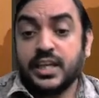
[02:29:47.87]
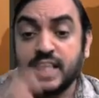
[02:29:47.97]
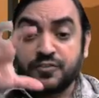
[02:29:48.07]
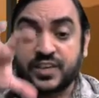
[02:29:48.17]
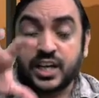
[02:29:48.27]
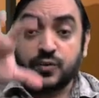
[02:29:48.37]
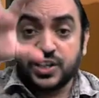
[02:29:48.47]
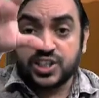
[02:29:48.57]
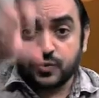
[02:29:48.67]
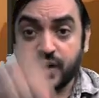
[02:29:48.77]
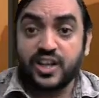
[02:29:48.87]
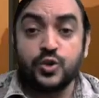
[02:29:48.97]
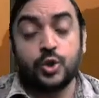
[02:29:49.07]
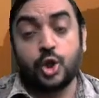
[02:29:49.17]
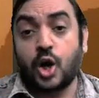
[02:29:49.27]
if conversion
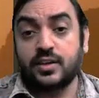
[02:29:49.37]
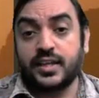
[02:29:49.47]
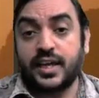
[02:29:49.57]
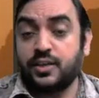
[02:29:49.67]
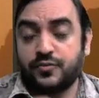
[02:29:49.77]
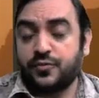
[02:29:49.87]
value not there if,